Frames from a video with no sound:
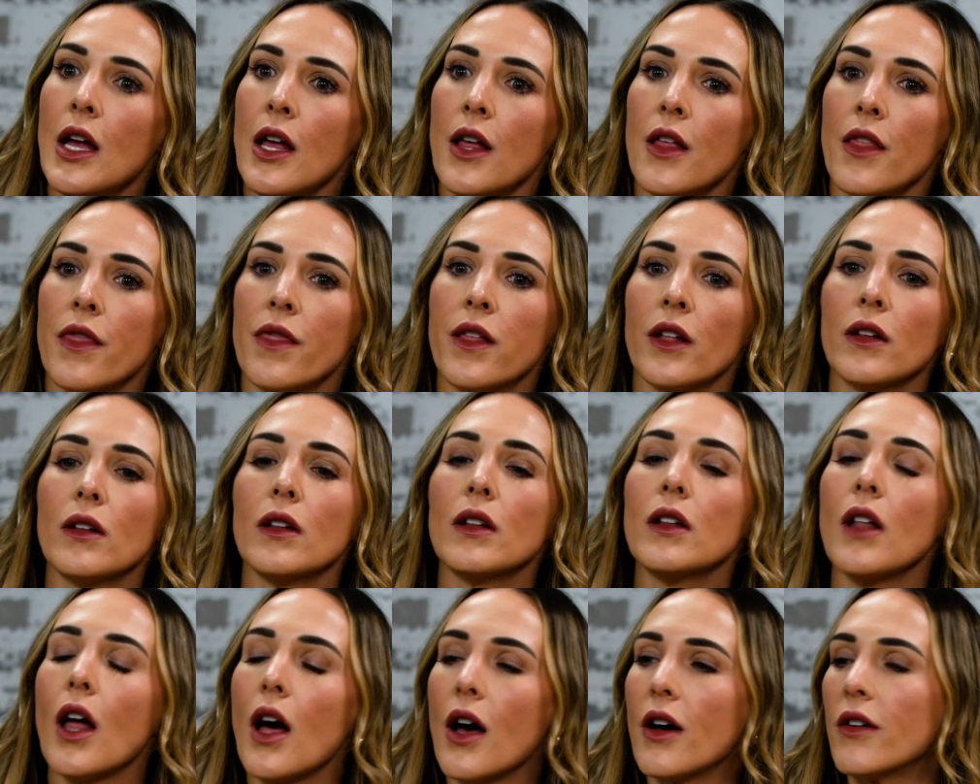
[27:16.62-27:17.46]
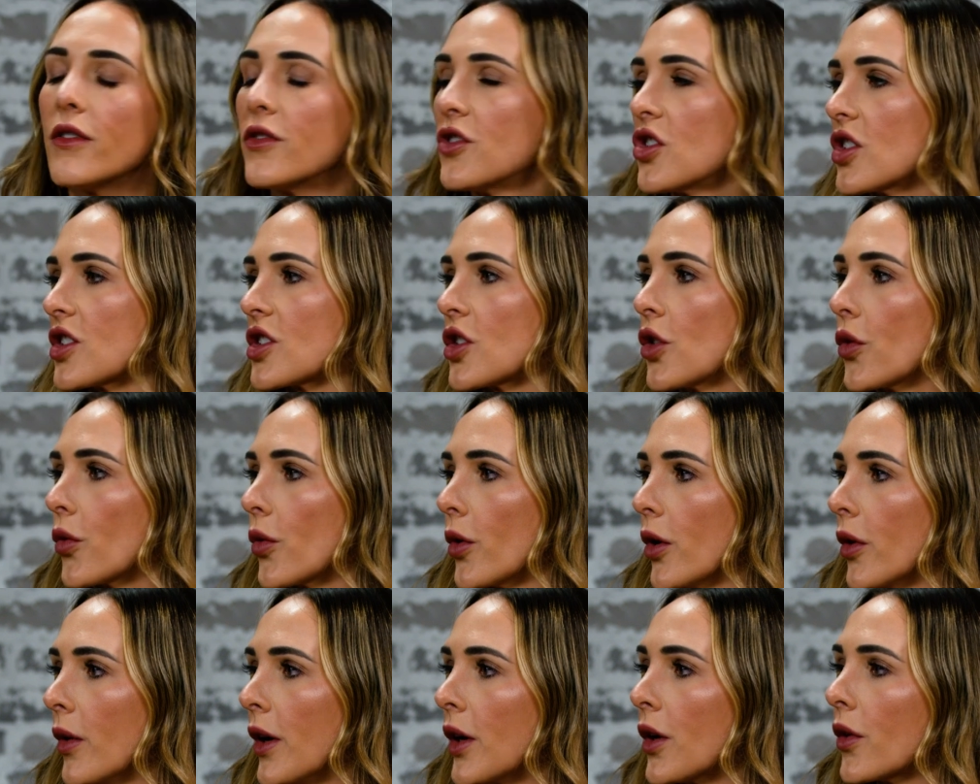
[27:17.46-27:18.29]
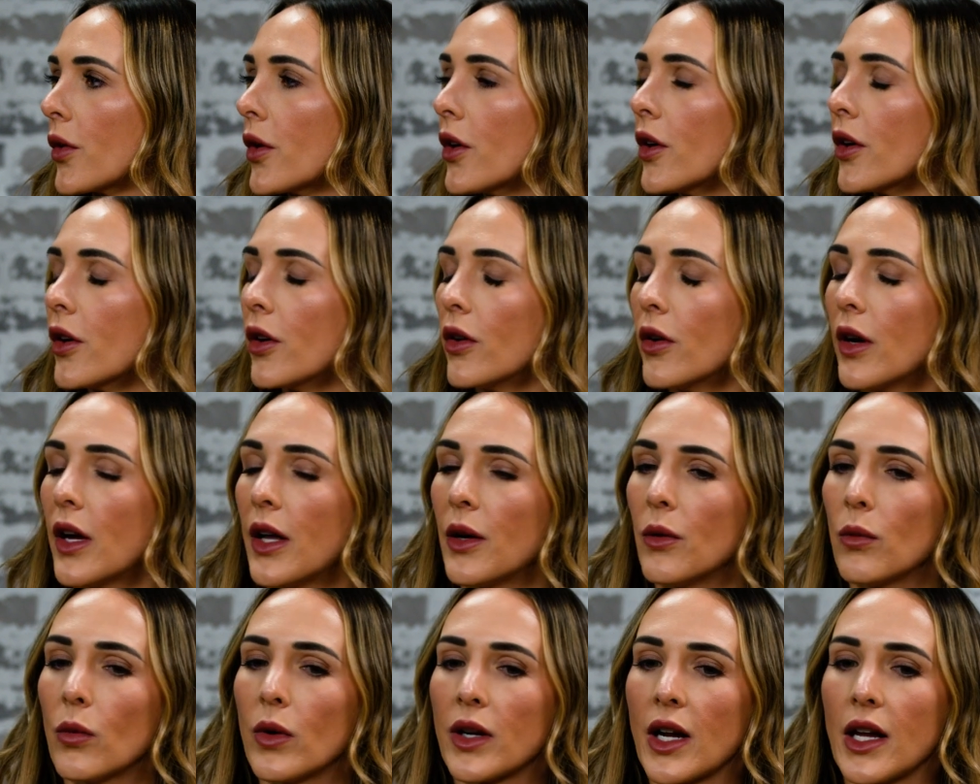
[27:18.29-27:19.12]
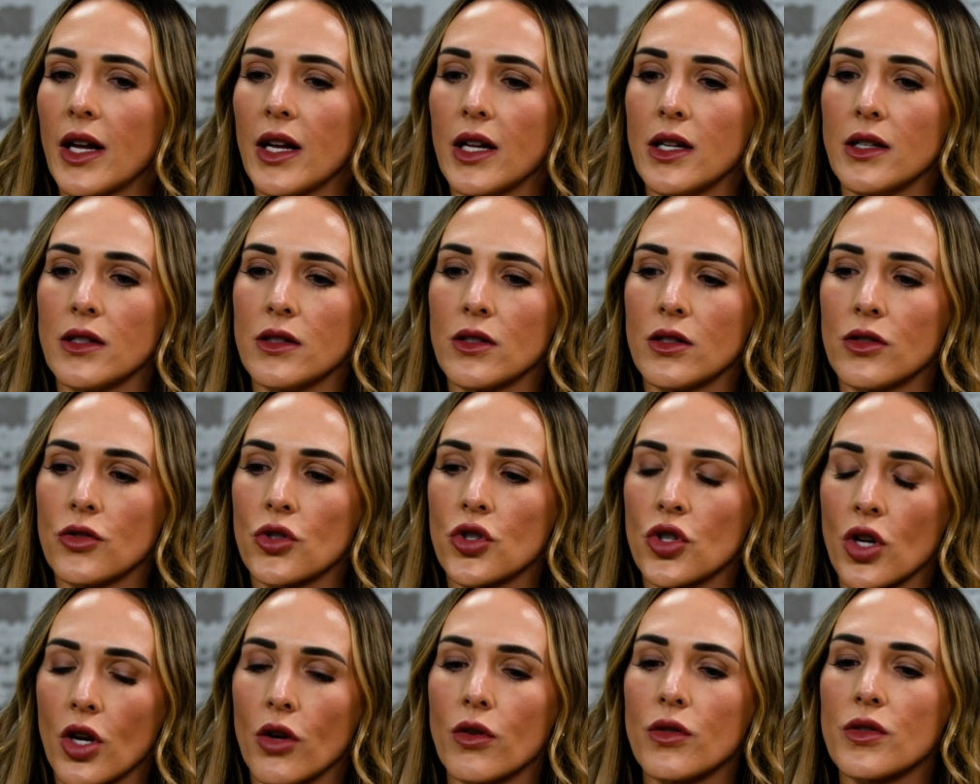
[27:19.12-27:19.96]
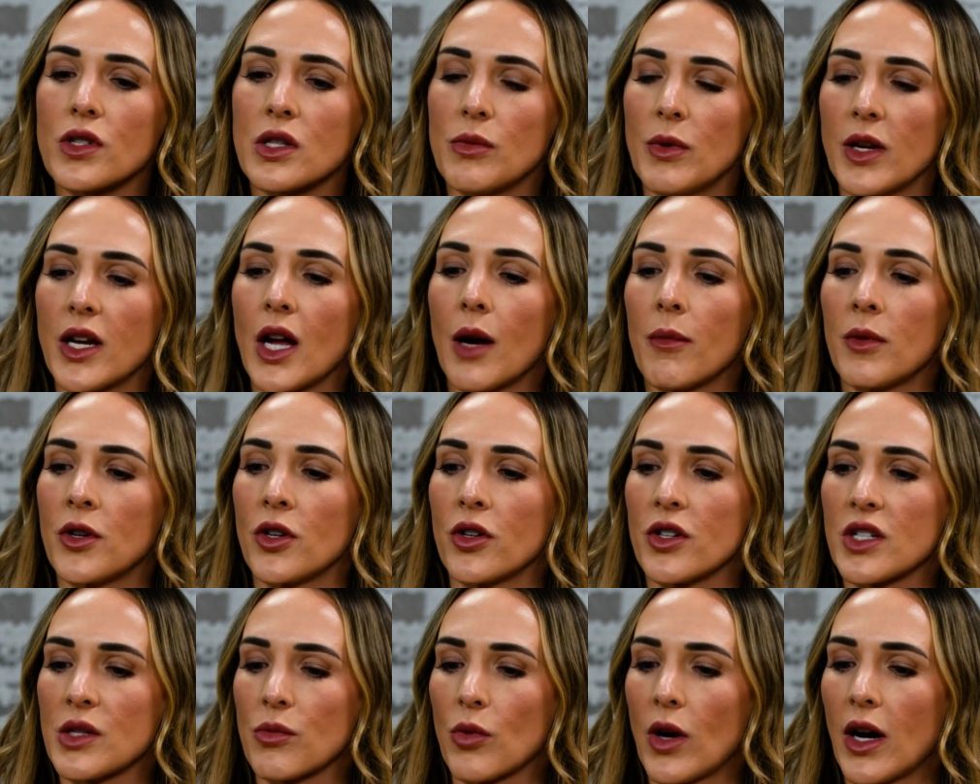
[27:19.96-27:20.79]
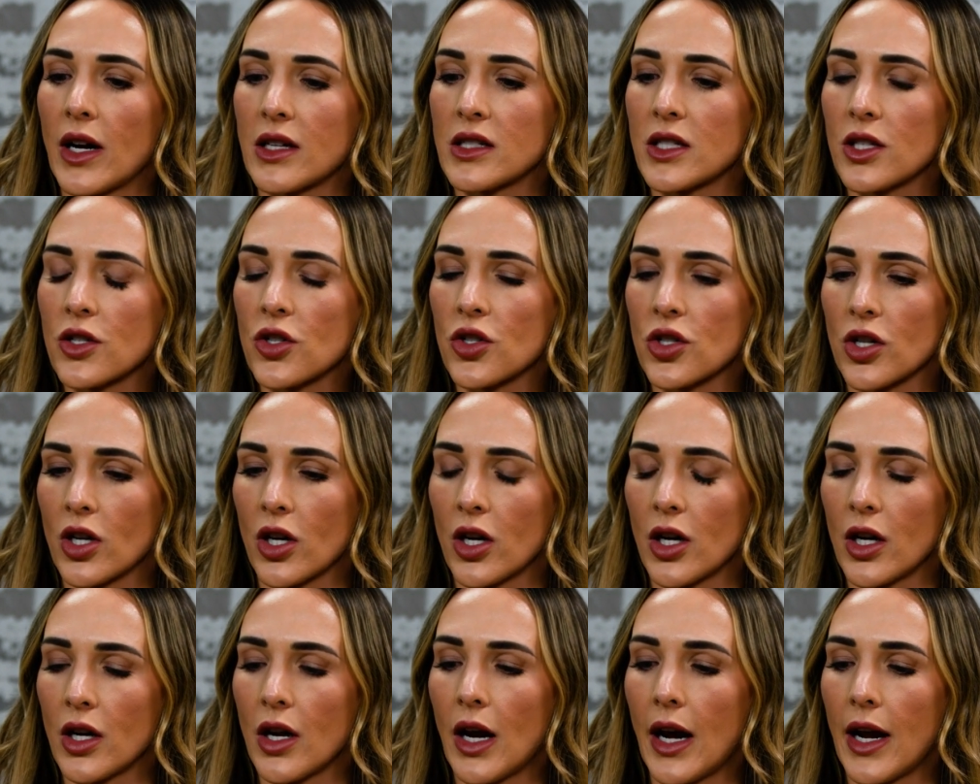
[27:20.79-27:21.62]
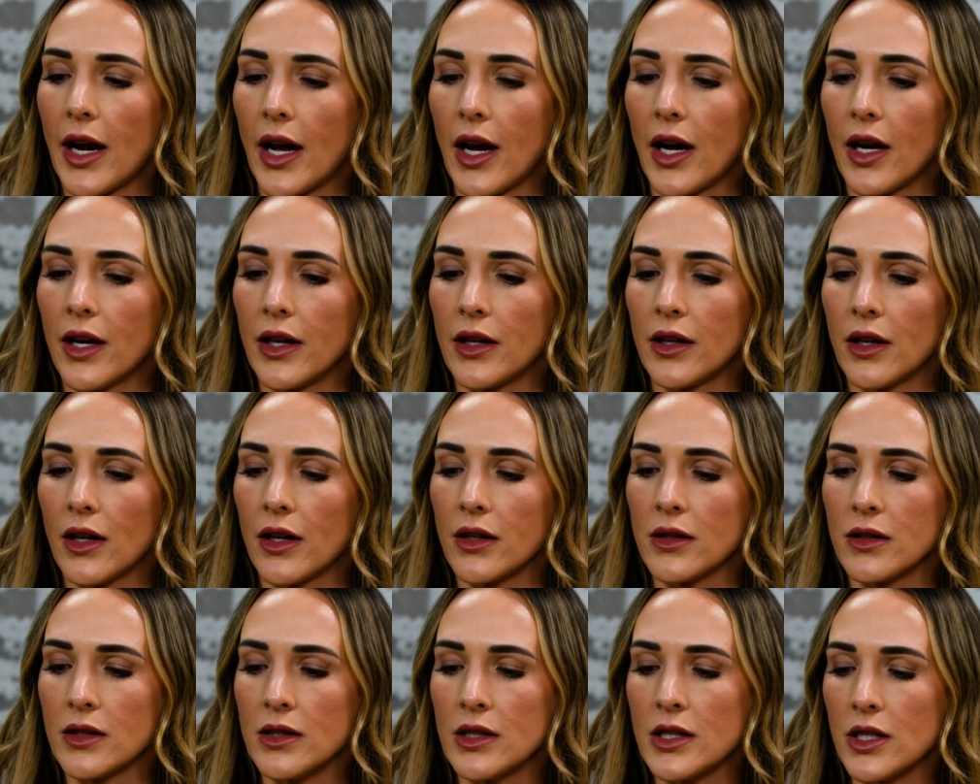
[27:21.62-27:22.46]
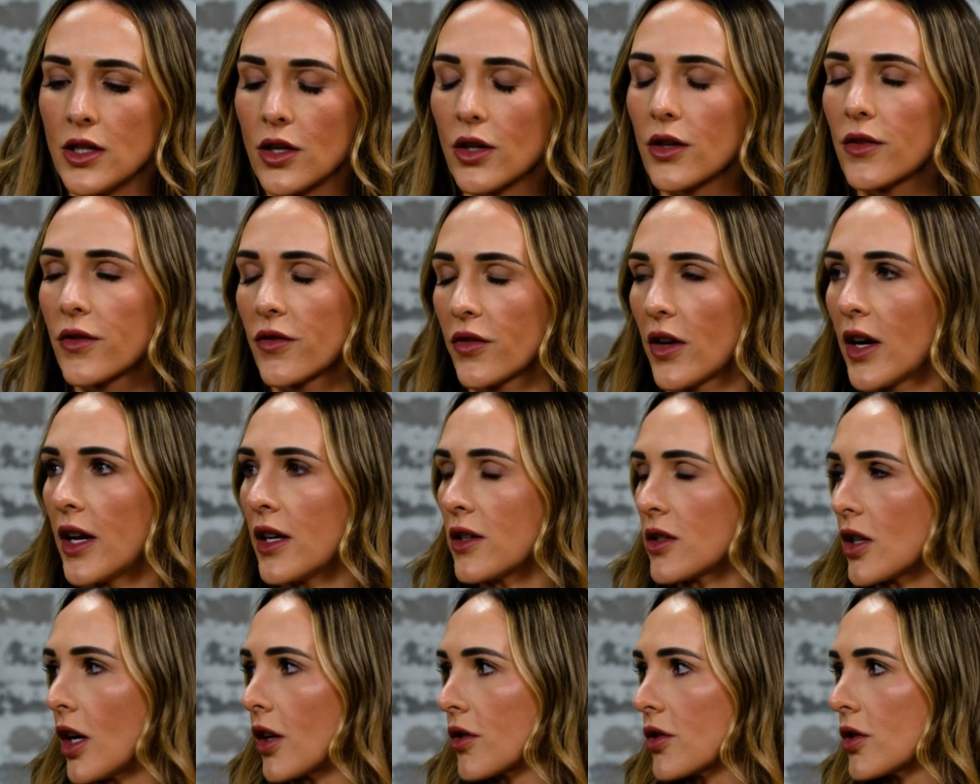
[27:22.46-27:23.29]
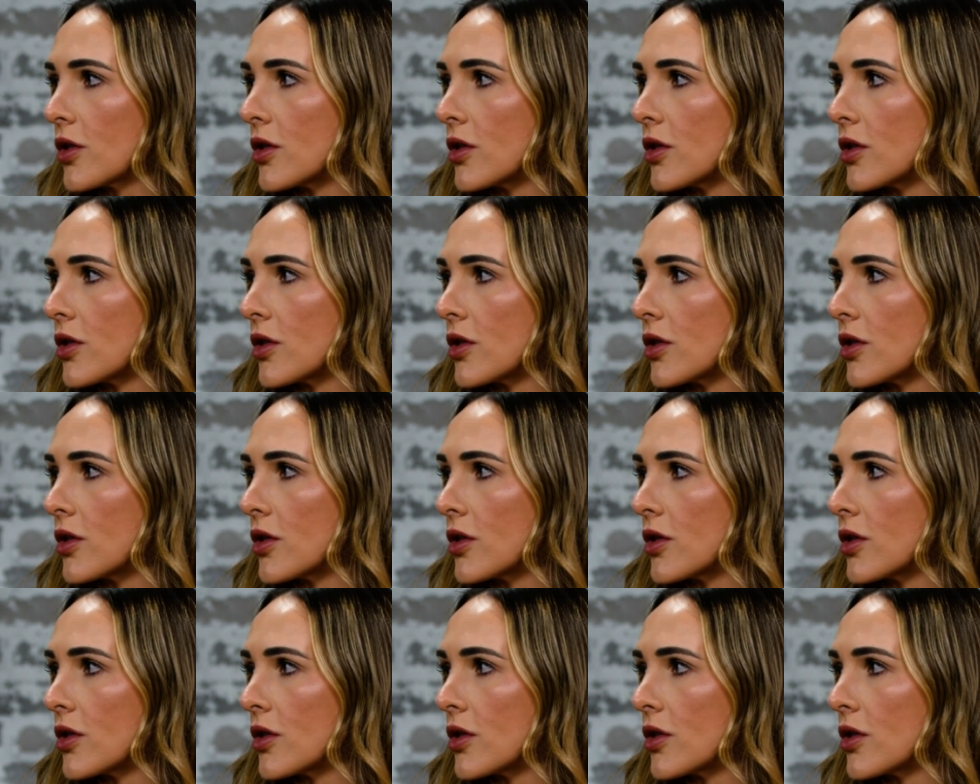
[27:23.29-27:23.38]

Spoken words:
The love just grew and grew. And when I chose to become a nurse practitioner, I had a dear friend, Dr.